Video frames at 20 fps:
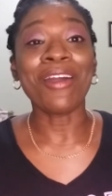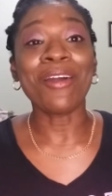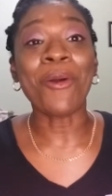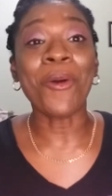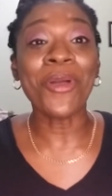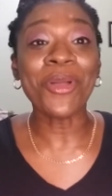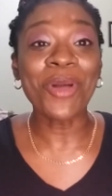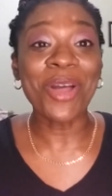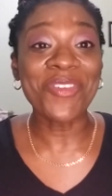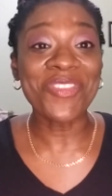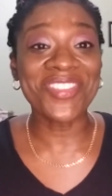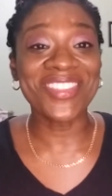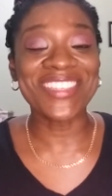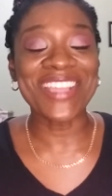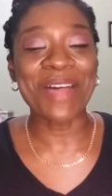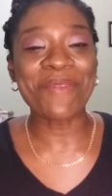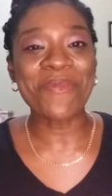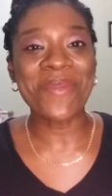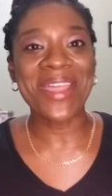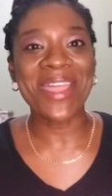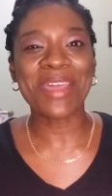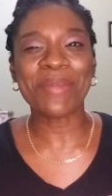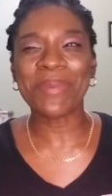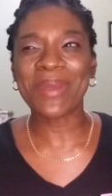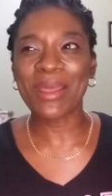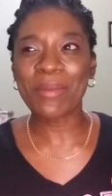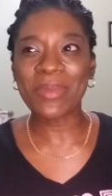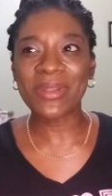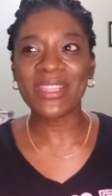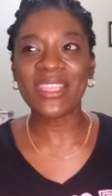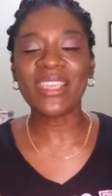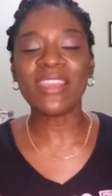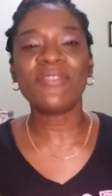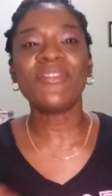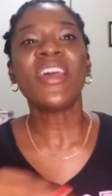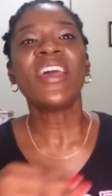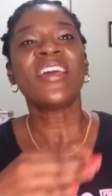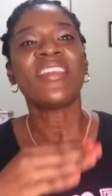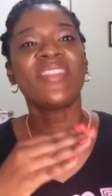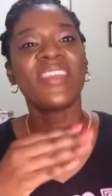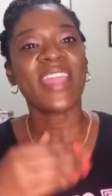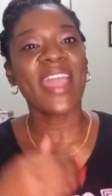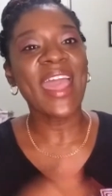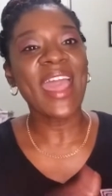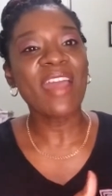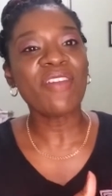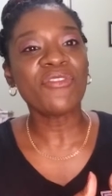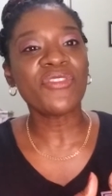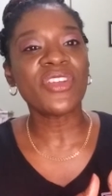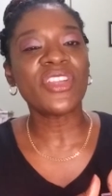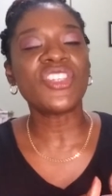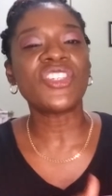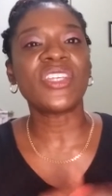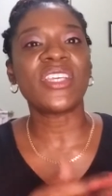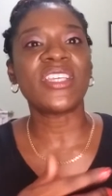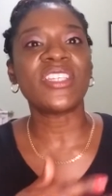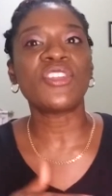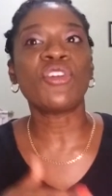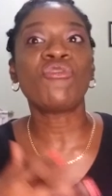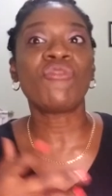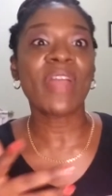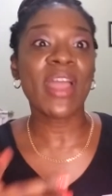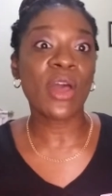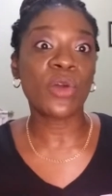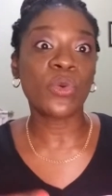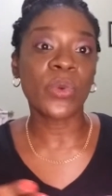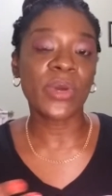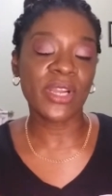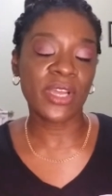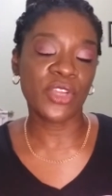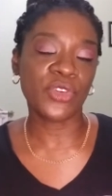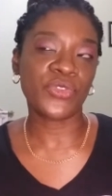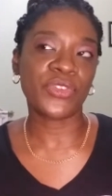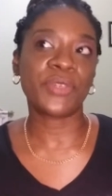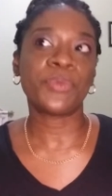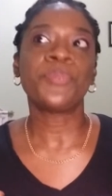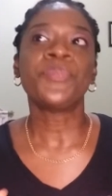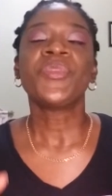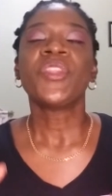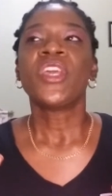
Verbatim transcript: going off of the top of my head, but I believe the average is around 100.